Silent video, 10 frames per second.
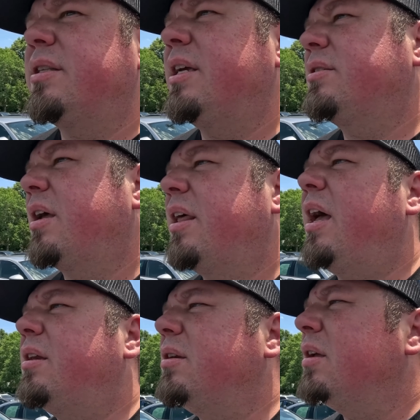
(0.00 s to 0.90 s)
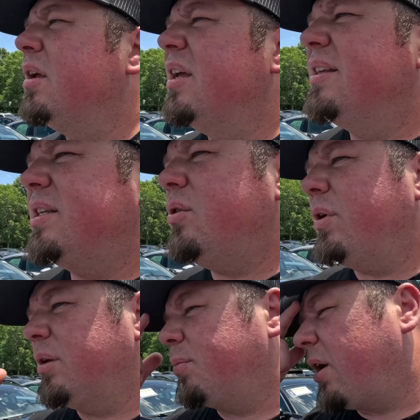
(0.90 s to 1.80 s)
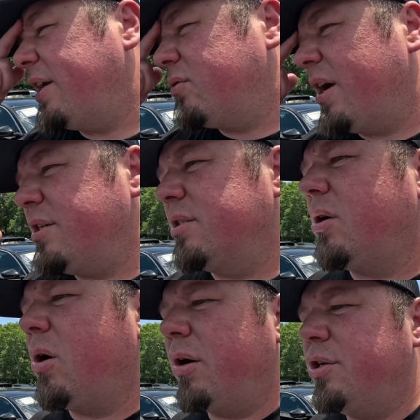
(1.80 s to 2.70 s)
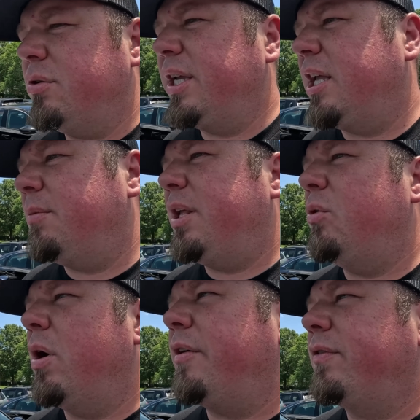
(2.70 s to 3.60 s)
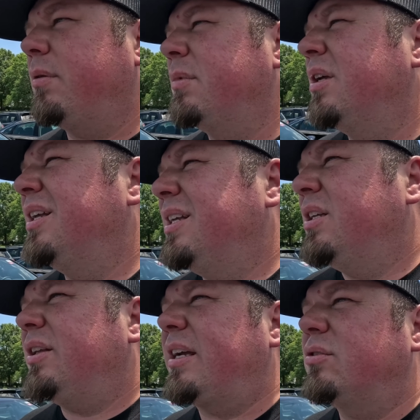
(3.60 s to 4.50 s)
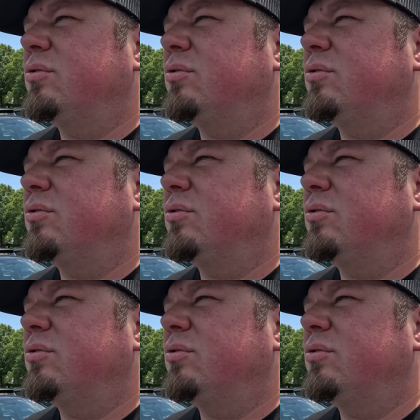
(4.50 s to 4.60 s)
things like that, and seeing what the price ranges are. And you can get them anywhere from like